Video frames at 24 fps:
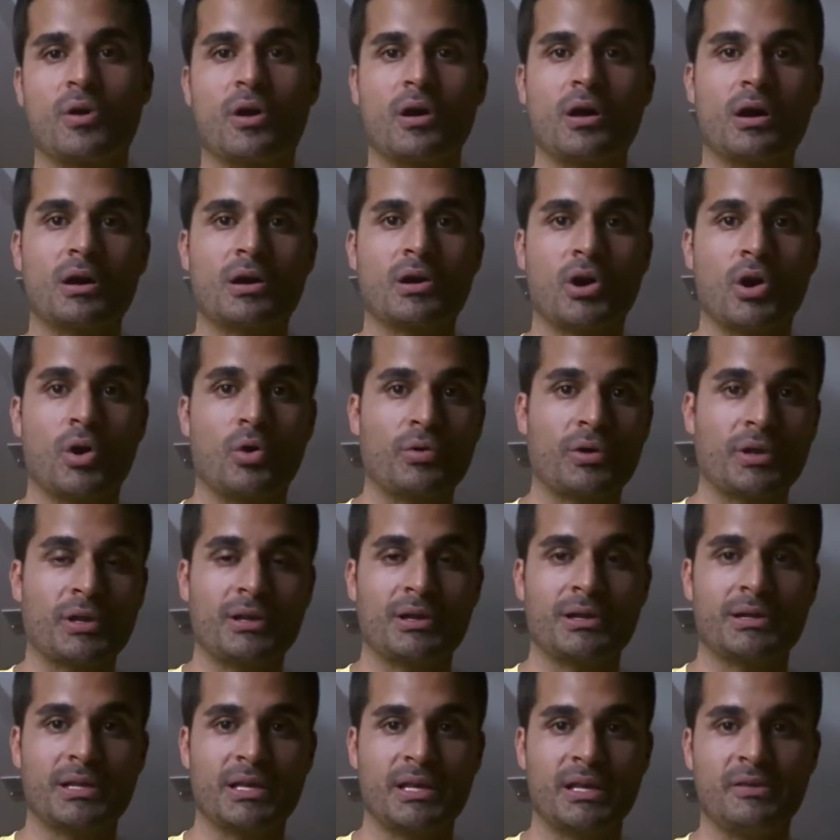raw
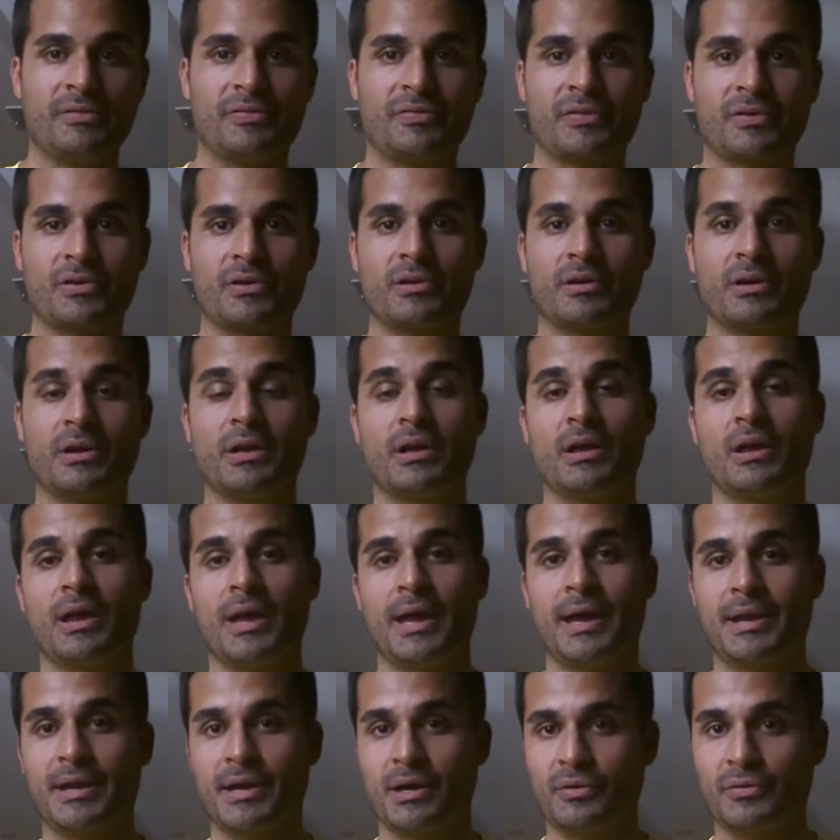coconut kefir
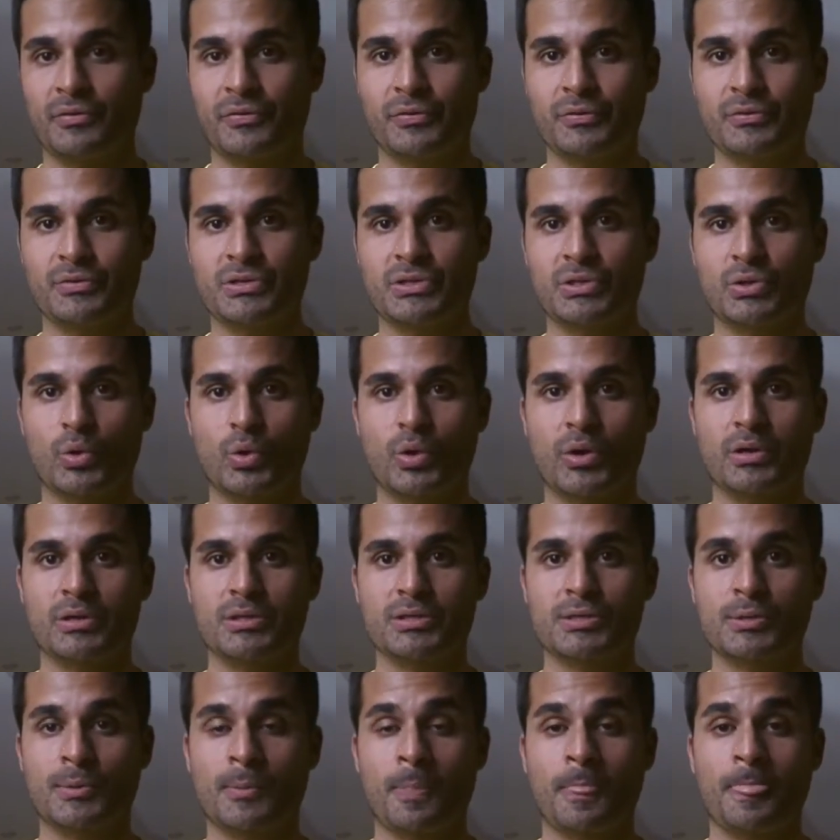at health food
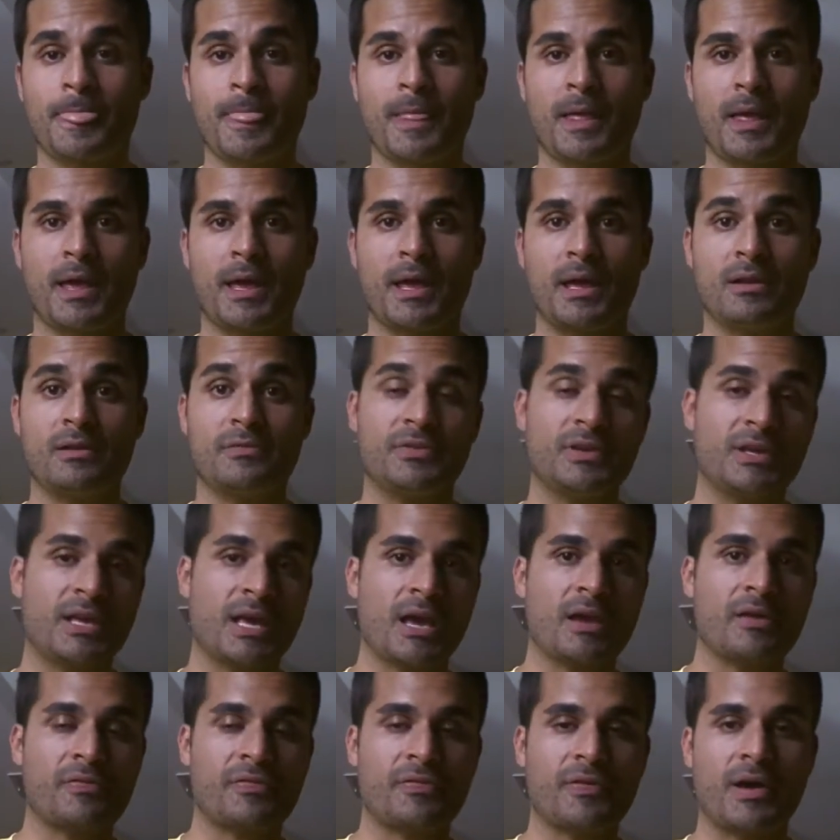stores, and if you
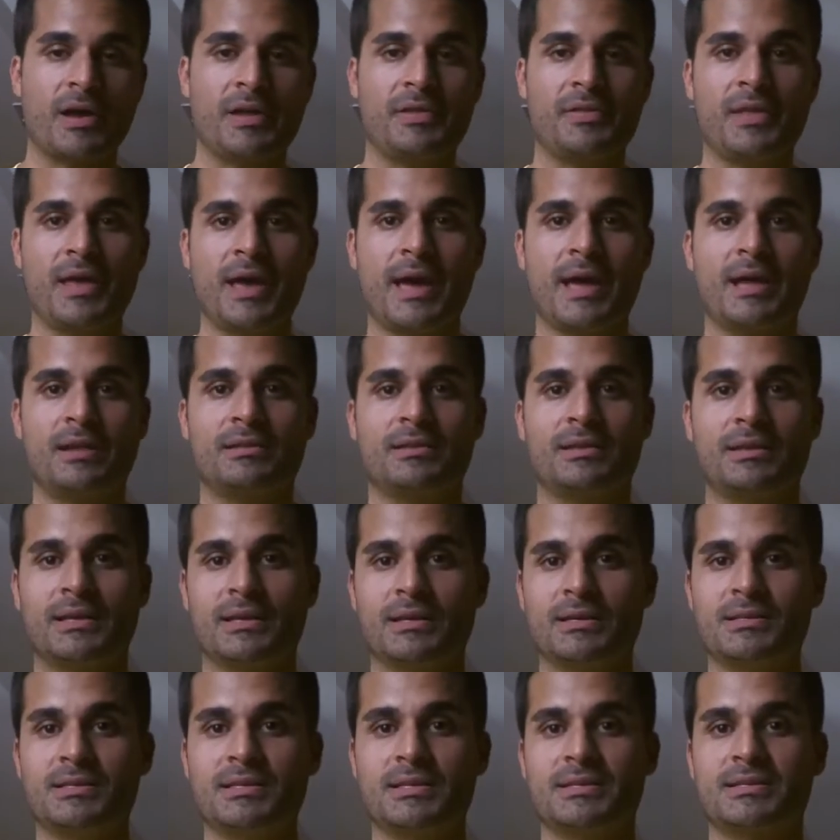can't find that, the
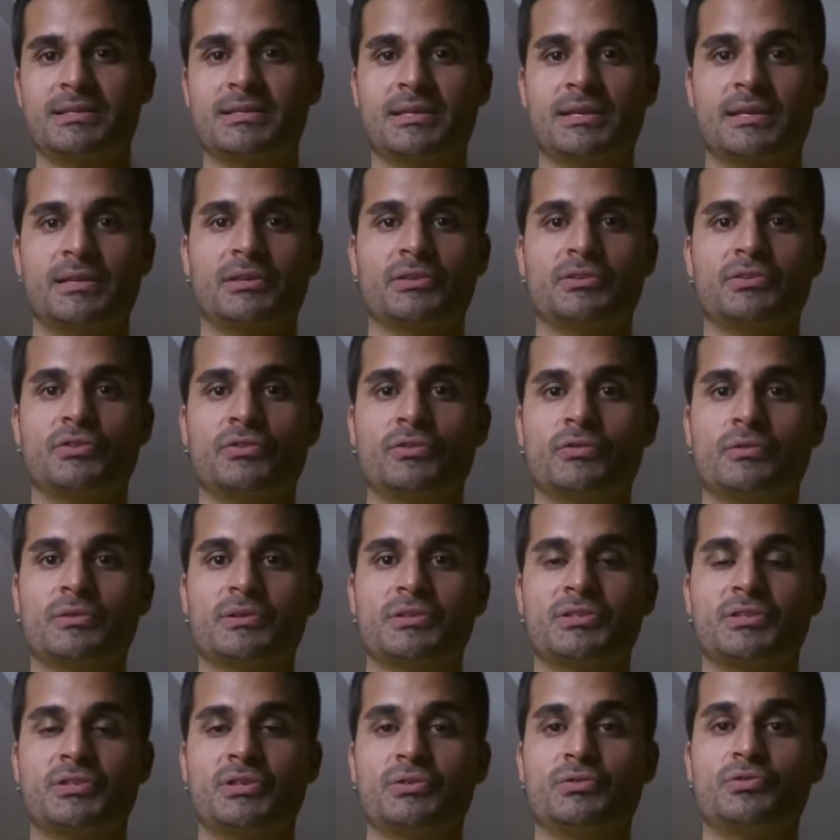easiest thing to do
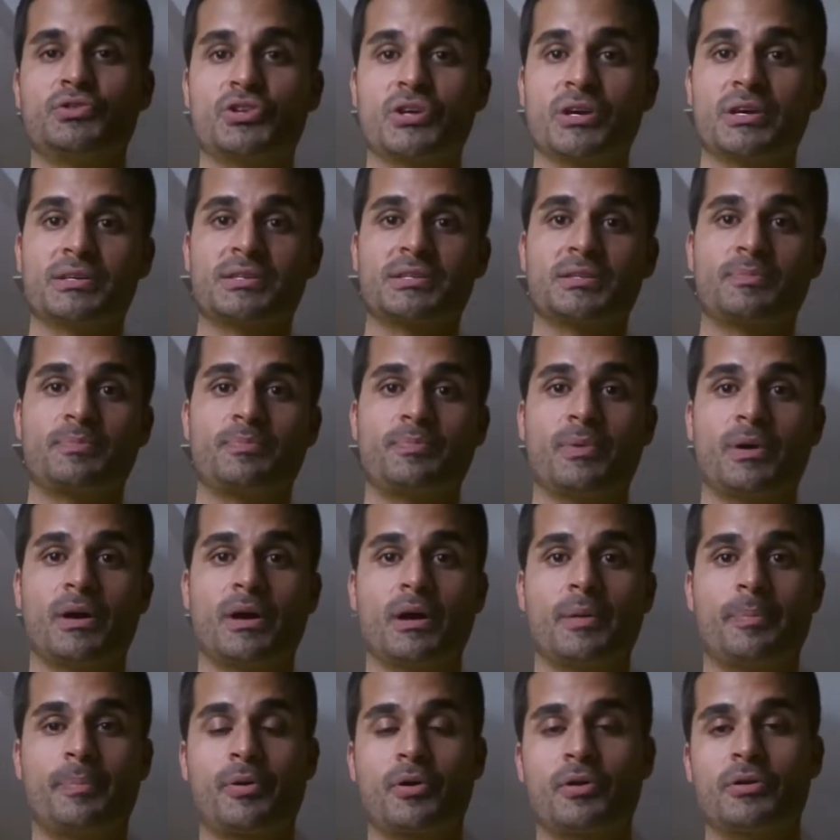is to just
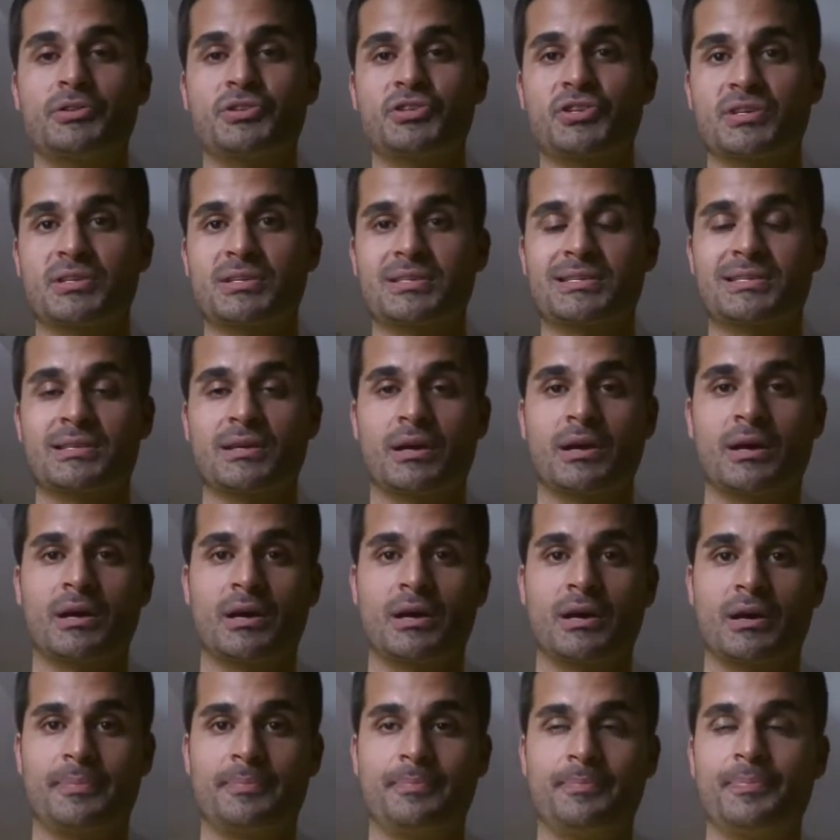uh, purchase
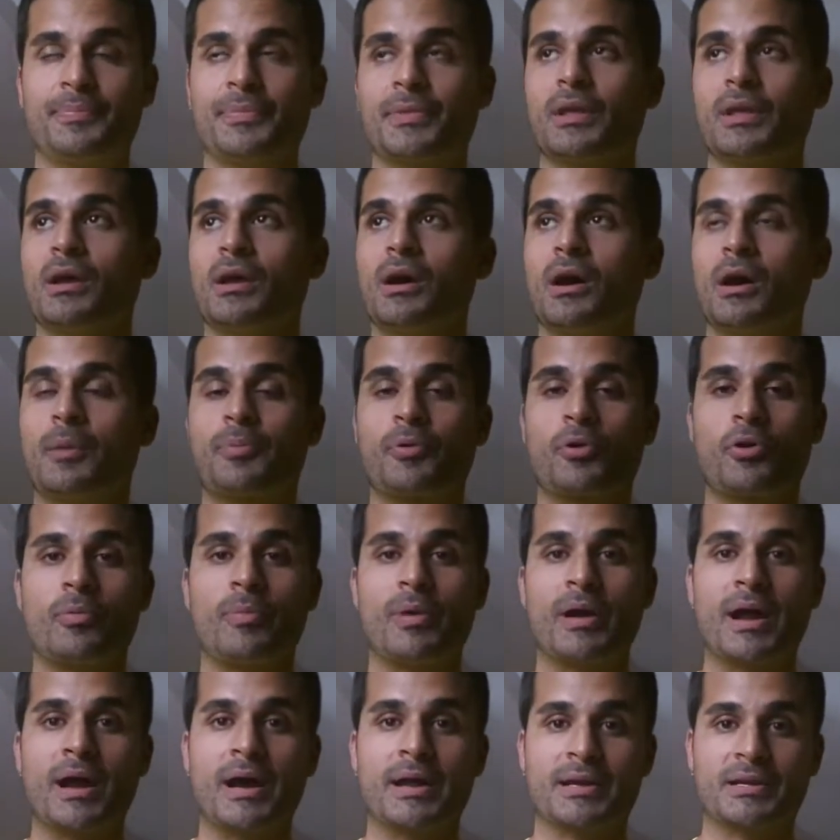uh, a
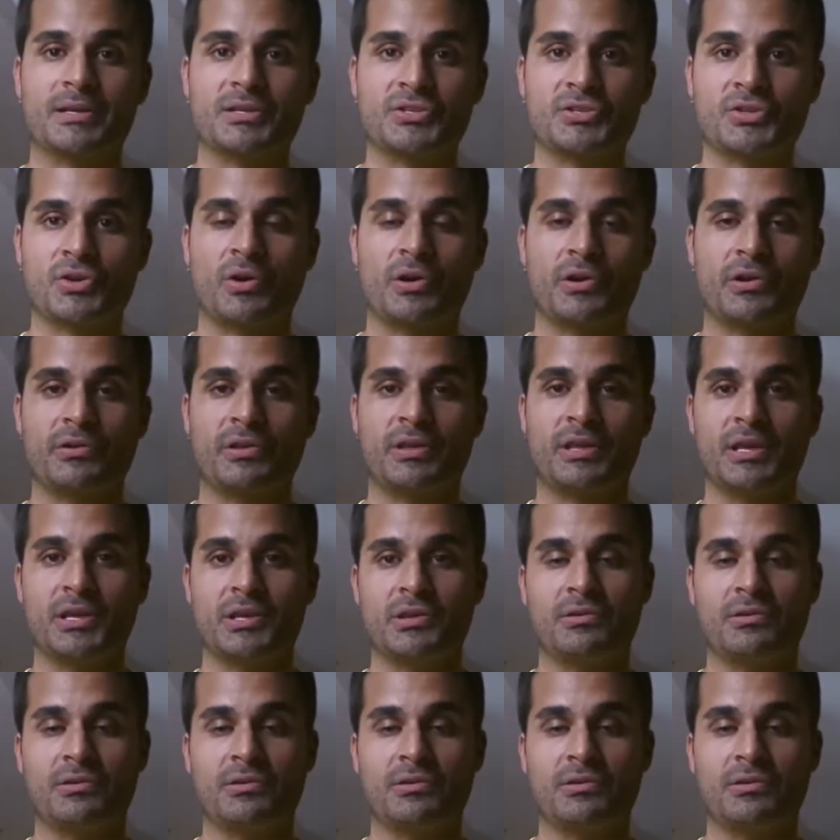probiotic starter kit.